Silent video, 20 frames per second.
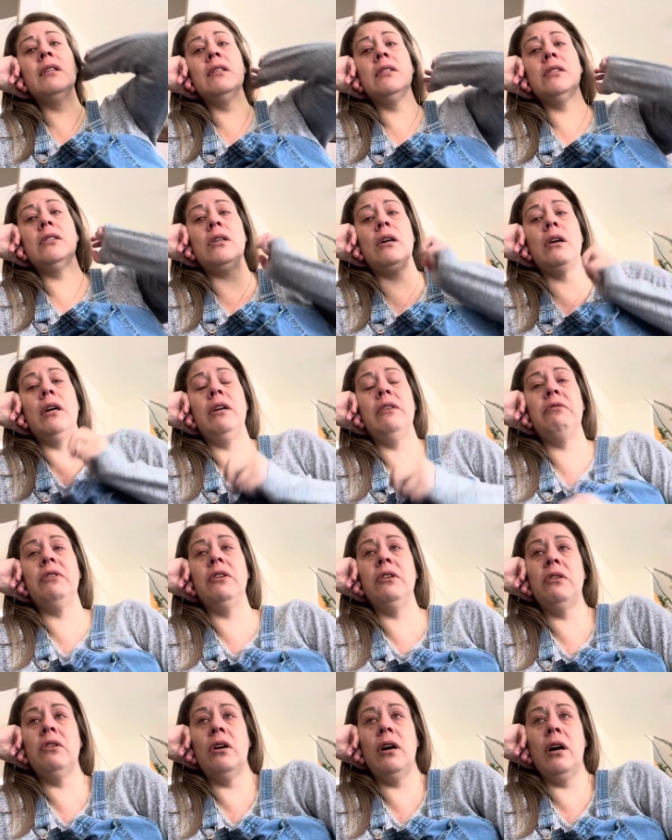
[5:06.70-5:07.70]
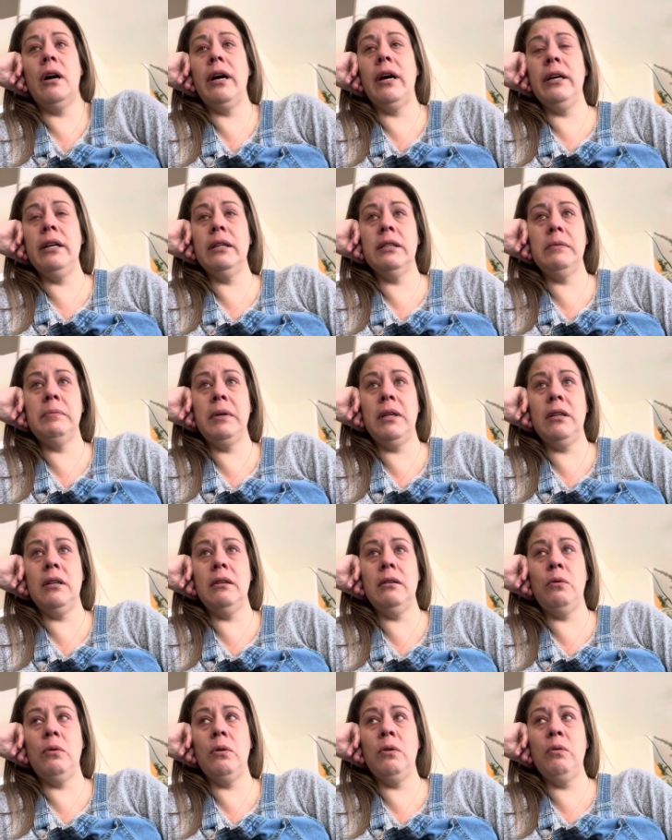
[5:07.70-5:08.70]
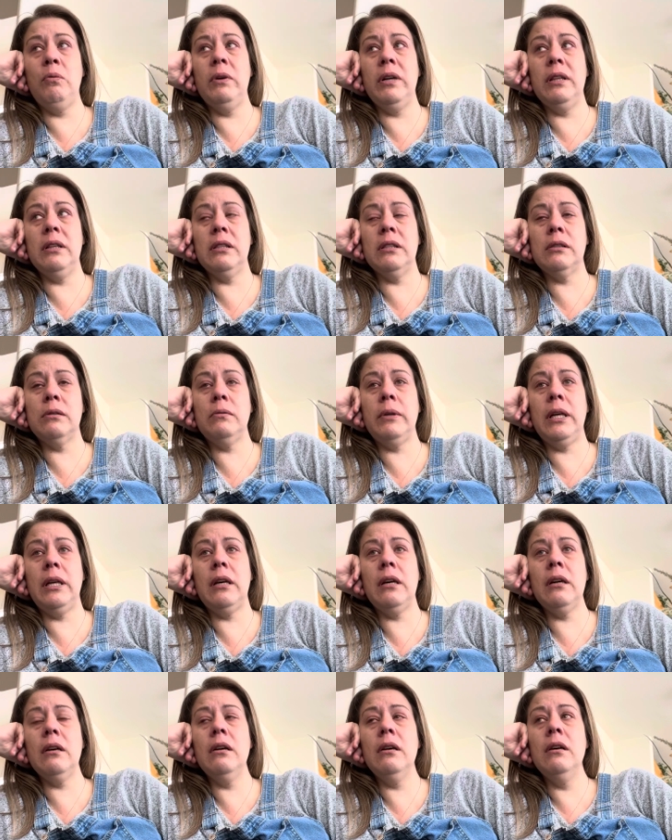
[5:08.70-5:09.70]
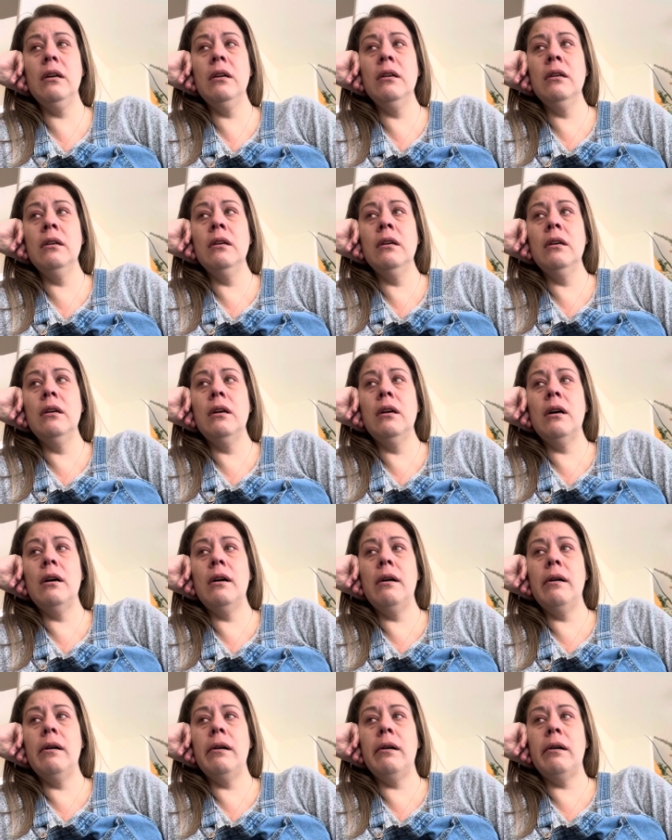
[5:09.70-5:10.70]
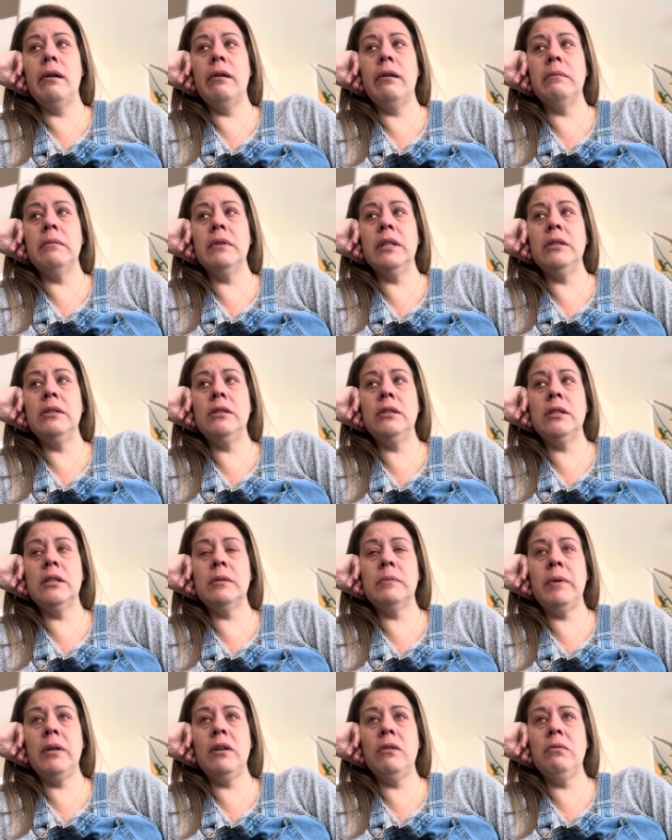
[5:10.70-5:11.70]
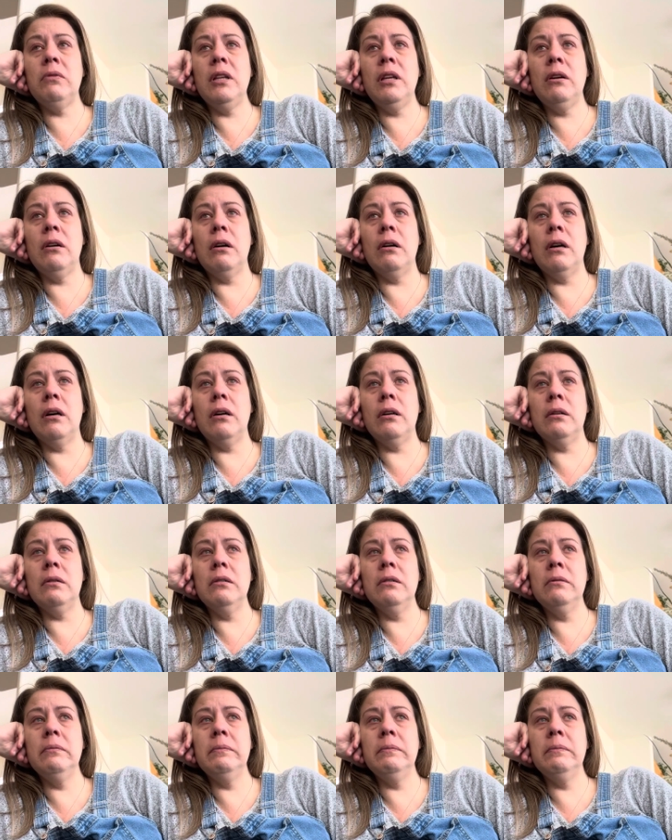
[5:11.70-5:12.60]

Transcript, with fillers: sorry for the crying, it's been a whirlwind this week. Um, it's just been a really hard